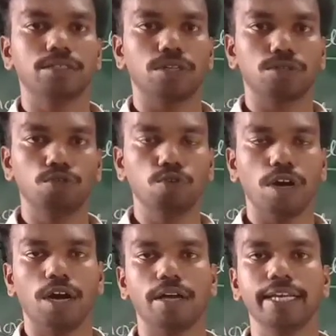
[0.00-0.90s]
So, two
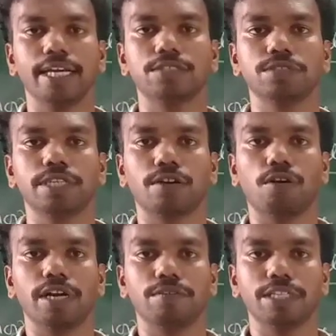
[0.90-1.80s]
ligands which are
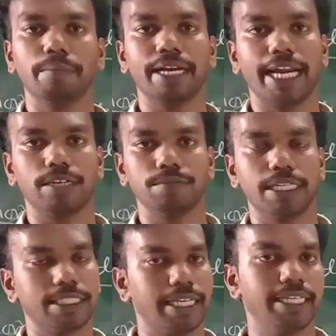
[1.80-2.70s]
coordinated with the metal atom,
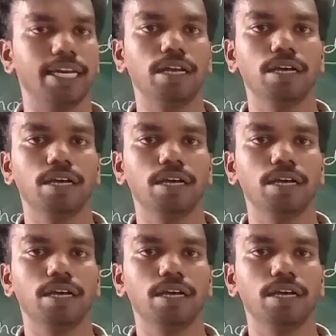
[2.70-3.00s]
that is linear.